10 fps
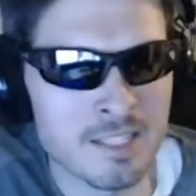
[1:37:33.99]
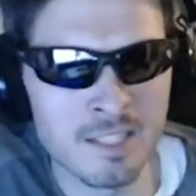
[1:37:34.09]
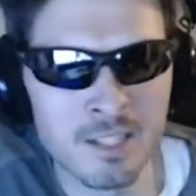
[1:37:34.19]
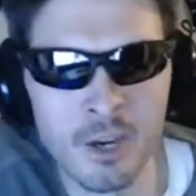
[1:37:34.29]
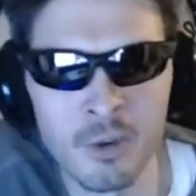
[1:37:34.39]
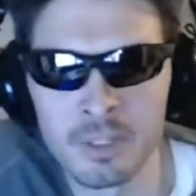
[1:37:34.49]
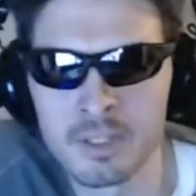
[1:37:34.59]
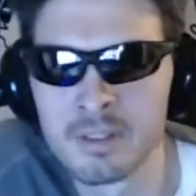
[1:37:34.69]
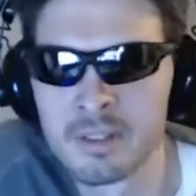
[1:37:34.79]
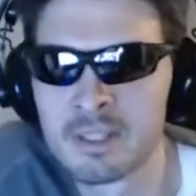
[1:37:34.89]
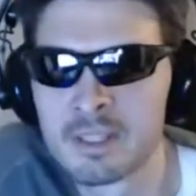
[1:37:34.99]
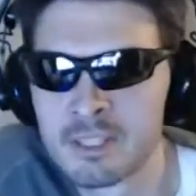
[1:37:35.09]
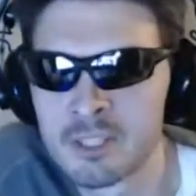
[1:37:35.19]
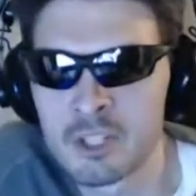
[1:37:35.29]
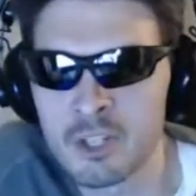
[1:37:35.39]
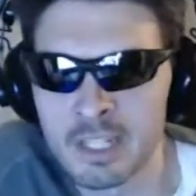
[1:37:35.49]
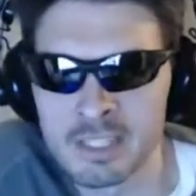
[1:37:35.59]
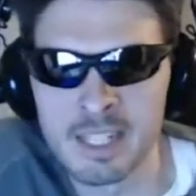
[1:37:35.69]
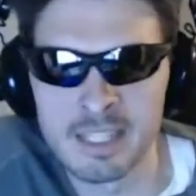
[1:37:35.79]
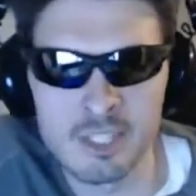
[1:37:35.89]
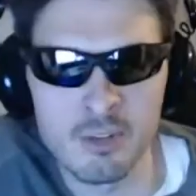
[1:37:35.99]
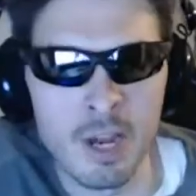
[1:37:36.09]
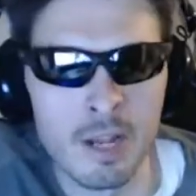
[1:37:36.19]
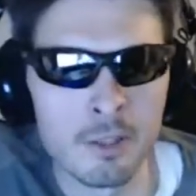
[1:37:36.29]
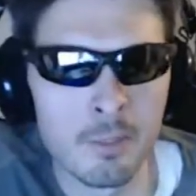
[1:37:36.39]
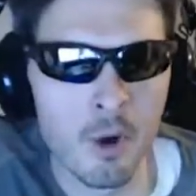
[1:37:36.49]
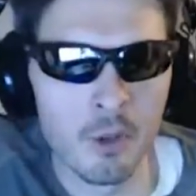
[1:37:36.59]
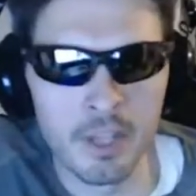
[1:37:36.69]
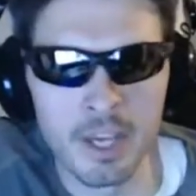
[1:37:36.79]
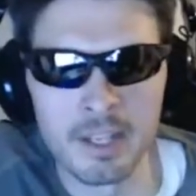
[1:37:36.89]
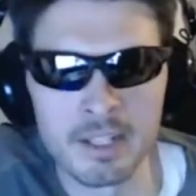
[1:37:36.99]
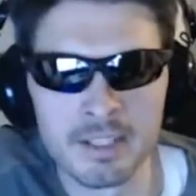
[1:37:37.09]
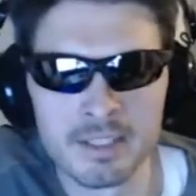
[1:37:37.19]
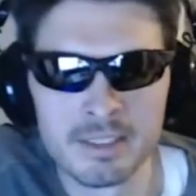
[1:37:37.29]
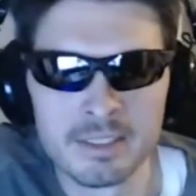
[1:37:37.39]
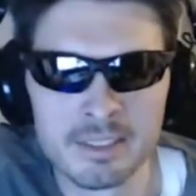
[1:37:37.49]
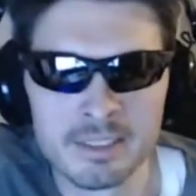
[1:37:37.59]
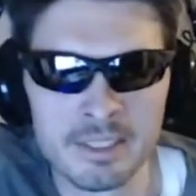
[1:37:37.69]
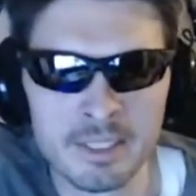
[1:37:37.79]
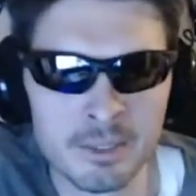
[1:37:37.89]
You know, and just try to dance around him all day. You know.